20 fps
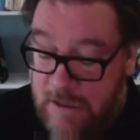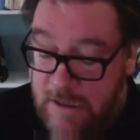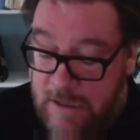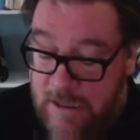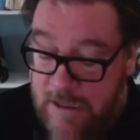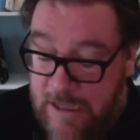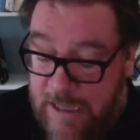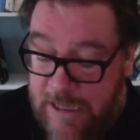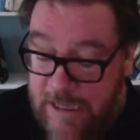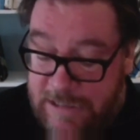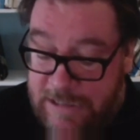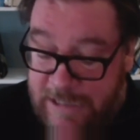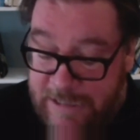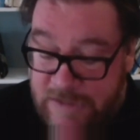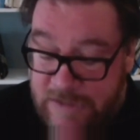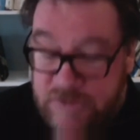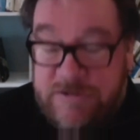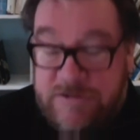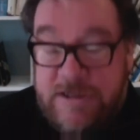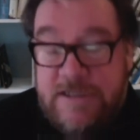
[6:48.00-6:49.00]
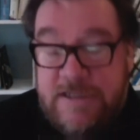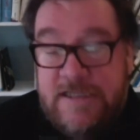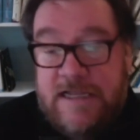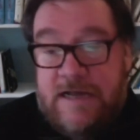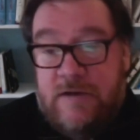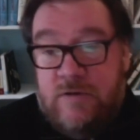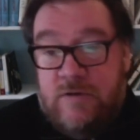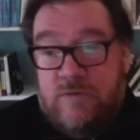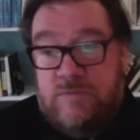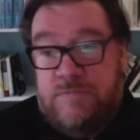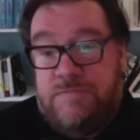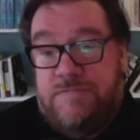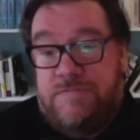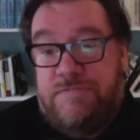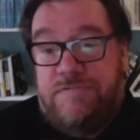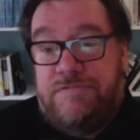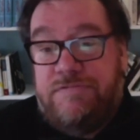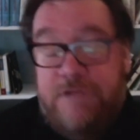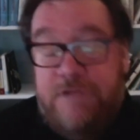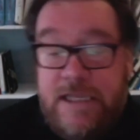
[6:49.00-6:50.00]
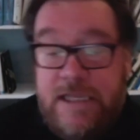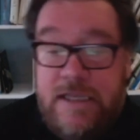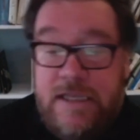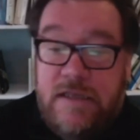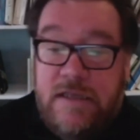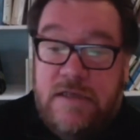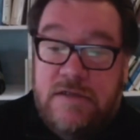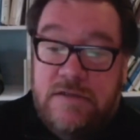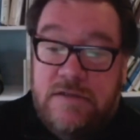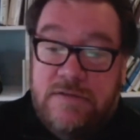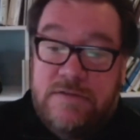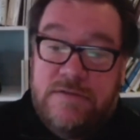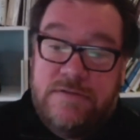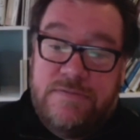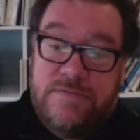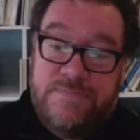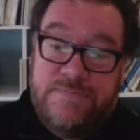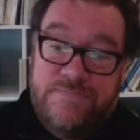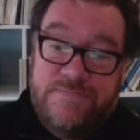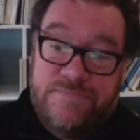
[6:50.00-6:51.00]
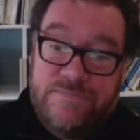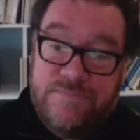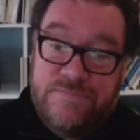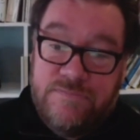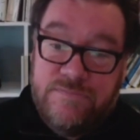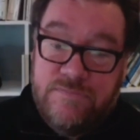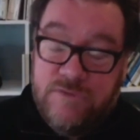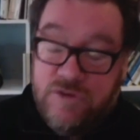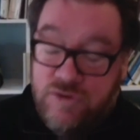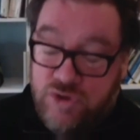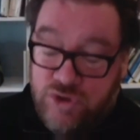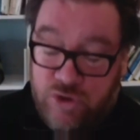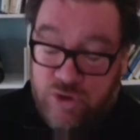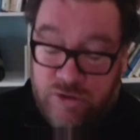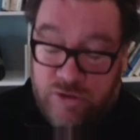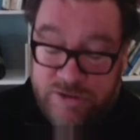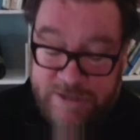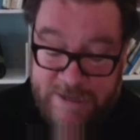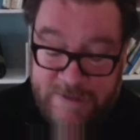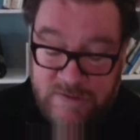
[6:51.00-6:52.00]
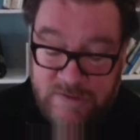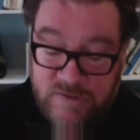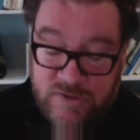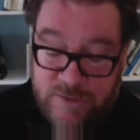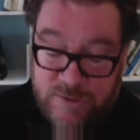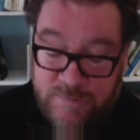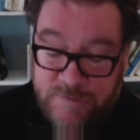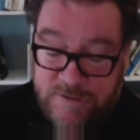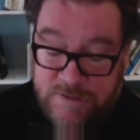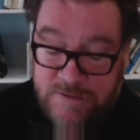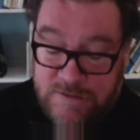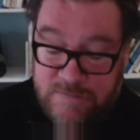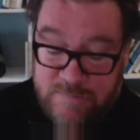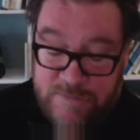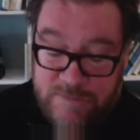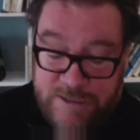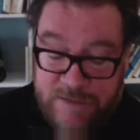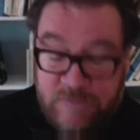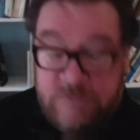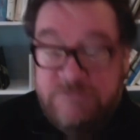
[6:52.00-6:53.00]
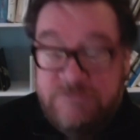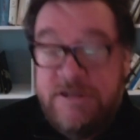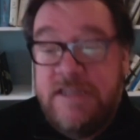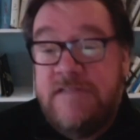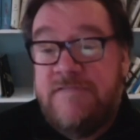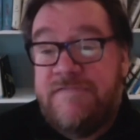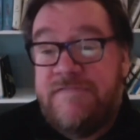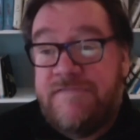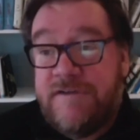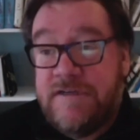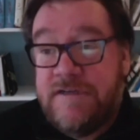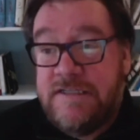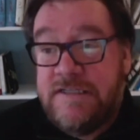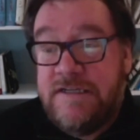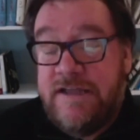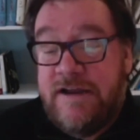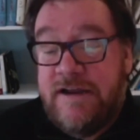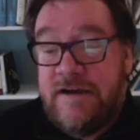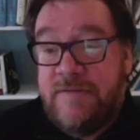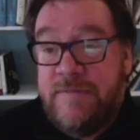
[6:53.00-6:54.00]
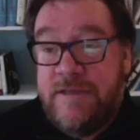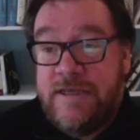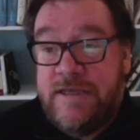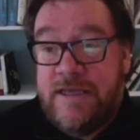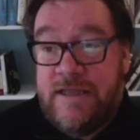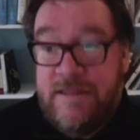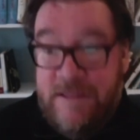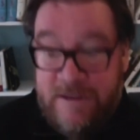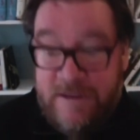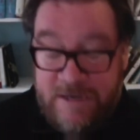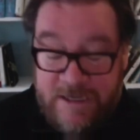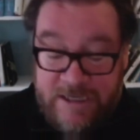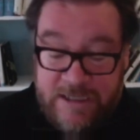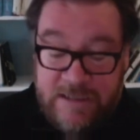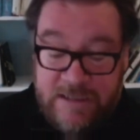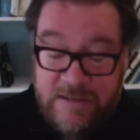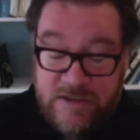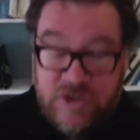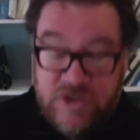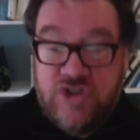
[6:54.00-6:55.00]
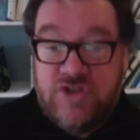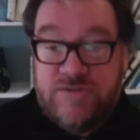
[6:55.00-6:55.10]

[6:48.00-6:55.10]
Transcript: I'd like to read now three short excerpts, but I will read them first in Arabic and then in English.